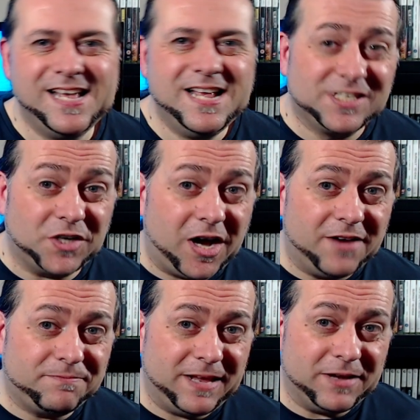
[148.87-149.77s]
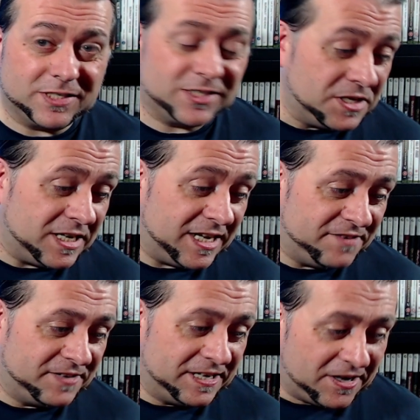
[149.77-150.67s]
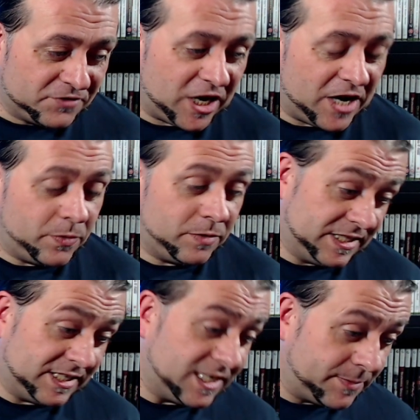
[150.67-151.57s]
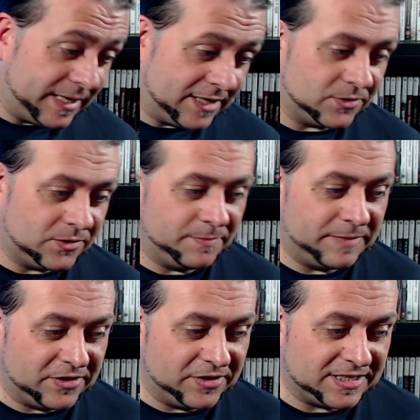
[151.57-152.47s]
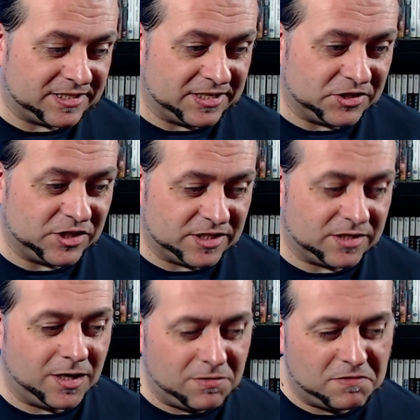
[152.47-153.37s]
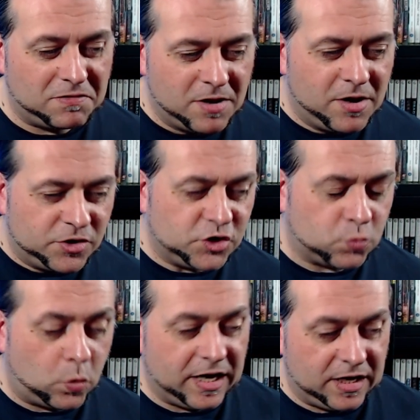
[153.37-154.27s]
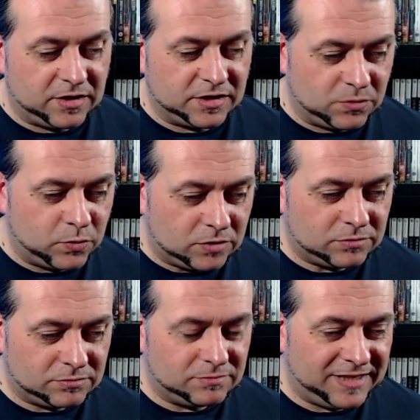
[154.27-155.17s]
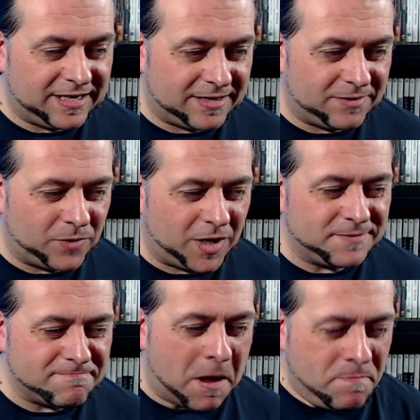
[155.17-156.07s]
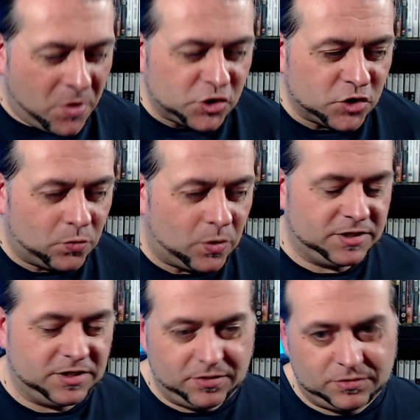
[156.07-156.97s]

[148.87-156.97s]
So it was Sunday evening. I've chatted with my sensible adult about this, and she's like, "Oh, just wait." And I said, "Well, yeah, I'm not sure what to do."